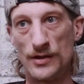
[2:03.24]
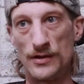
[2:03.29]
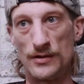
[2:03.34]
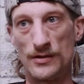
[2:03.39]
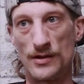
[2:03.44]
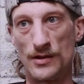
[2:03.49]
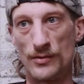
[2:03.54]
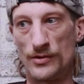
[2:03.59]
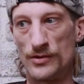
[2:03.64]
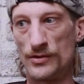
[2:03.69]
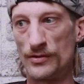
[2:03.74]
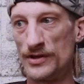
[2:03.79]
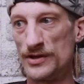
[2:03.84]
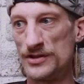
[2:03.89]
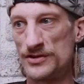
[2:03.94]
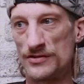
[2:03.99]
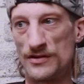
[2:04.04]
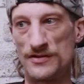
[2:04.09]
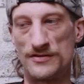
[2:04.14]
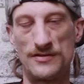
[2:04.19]
You know, we're not
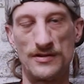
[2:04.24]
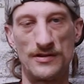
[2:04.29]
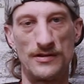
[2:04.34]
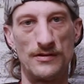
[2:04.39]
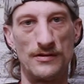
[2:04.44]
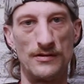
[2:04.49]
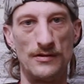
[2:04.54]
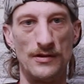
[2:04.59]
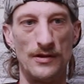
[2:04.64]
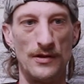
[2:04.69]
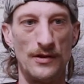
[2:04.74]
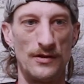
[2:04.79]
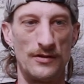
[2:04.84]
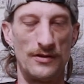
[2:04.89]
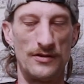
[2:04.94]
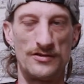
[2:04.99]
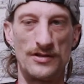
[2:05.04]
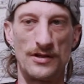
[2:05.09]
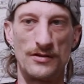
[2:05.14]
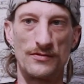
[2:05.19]
interested in
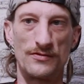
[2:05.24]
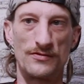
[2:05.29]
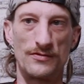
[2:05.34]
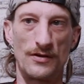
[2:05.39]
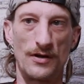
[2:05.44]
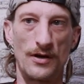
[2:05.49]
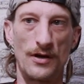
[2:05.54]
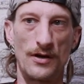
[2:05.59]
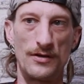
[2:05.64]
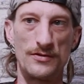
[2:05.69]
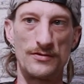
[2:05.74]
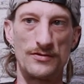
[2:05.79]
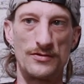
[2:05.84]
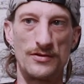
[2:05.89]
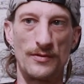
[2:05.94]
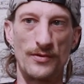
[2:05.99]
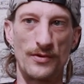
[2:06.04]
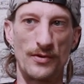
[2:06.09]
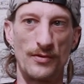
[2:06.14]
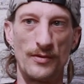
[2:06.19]
the general sort of hydro
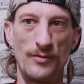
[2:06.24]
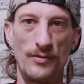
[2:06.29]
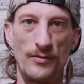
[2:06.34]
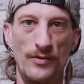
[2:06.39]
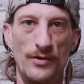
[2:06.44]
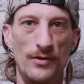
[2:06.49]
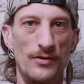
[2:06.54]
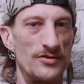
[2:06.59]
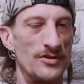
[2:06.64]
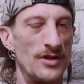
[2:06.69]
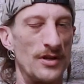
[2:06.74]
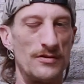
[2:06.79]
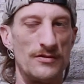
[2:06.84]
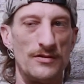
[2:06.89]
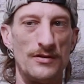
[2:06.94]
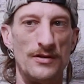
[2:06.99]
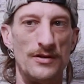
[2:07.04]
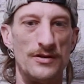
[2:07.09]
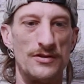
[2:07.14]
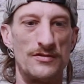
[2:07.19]
shop equipment. We're not
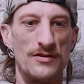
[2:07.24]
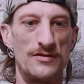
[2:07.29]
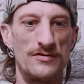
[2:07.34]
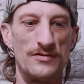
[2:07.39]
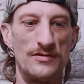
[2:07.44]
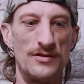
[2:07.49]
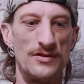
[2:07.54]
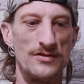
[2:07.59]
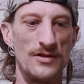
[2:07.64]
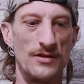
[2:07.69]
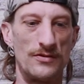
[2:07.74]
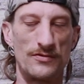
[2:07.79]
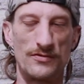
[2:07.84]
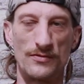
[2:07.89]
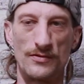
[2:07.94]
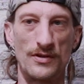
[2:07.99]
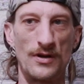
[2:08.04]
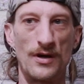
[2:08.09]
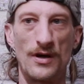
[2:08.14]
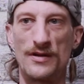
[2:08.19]
interested in the general
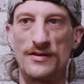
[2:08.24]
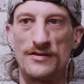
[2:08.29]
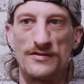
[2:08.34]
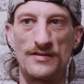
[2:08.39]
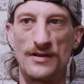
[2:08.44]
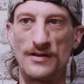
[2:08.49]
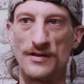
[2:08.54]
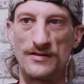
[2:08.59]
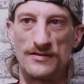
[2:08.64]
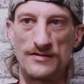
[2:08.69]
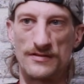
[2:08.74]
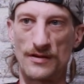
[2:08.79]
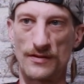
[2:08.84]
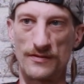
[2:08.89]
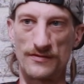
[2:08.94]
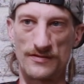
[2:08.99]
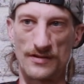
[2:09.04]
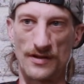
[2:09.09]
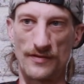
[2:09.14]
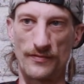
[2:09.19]
sort of garden centre
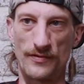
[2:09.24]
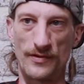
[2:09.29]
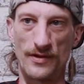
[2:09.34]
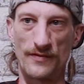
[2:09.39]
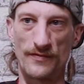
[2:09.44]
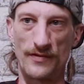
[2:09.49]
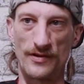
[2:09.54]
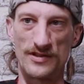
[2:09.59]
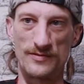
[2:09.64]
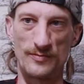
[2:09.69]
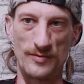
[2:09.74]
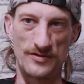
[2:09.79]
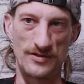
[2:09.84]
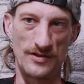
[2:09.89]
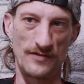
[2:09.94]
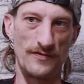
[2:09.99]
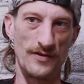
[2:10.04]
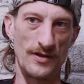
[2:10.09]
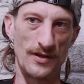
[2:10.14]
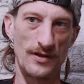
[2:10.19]
style stuff. We are very
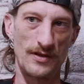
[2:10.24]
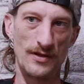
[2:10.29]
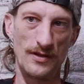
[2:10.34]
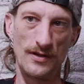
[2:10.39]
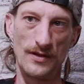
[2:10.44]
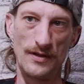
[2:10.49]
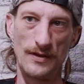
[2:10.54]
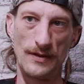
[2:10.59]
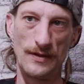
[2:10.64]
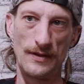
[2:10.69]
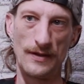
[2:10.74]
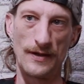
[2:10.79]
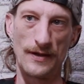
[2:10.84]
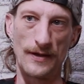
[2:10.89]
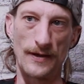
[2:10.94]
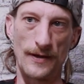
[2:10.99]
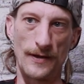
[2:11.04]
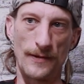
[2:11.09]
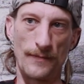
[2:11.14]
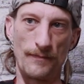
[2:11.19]
specific.
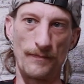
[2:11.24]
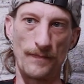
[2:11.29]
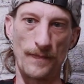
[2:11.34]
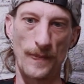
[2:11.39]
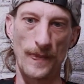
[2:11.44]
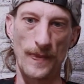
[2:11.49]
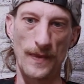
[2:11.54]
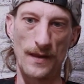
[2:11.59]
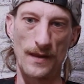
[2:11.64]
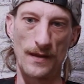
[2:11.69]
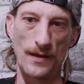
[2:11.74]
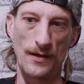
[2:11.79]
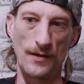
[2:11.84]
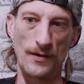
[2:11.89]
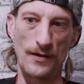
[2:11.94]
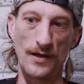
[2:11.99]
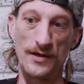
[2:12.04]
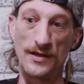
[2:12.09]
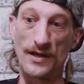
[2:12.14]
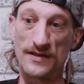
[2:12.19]
Um,
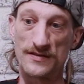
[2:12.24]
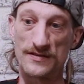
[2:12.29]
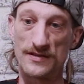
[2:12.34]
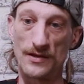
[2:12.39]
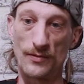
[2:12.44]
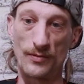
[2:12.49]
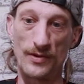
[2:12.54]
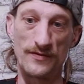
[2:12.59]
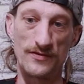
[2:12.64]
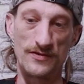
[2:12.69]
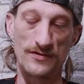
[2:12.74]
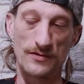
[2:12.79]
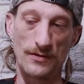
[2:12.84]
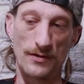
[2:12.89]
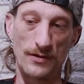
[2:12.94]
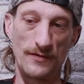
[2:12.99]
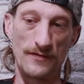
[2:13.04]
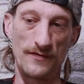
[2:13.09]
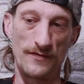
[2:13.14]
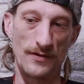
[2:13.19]
and that's it. We just
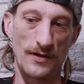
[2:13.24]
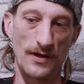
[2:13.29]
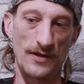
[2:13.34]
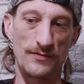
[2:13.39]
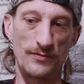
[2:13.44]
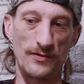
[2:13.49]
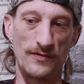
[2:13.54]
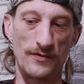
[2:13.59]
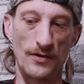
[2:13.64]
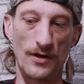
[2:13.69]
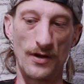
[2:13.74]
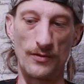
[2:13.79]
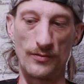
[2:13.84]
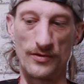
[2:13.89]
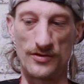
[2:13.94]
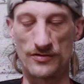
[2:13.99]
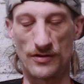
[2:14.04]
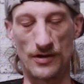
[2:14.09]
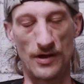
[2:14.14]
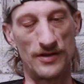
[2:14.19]
kind of, as we go,
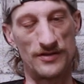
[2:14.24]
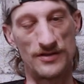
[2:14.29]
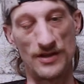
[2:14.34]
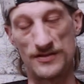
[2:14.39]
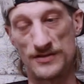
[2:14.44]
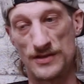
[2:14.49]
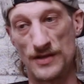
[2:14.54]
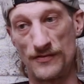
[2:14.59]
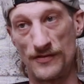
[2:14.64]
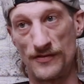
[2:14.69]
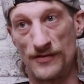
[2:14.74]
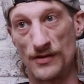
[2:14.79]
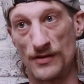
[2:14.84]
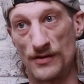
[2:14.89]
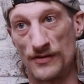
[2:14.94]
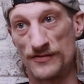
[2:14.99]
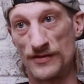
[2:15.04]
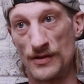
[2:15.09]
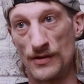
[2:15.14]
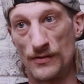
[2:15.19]
we try and test everything
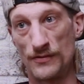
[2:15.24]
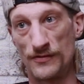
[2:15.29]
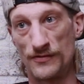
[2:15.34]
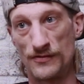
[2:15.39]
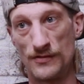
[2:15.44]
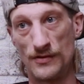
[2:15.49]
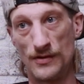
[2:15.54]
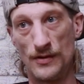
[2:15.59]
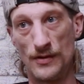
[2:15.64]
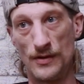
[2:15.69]
ourselves.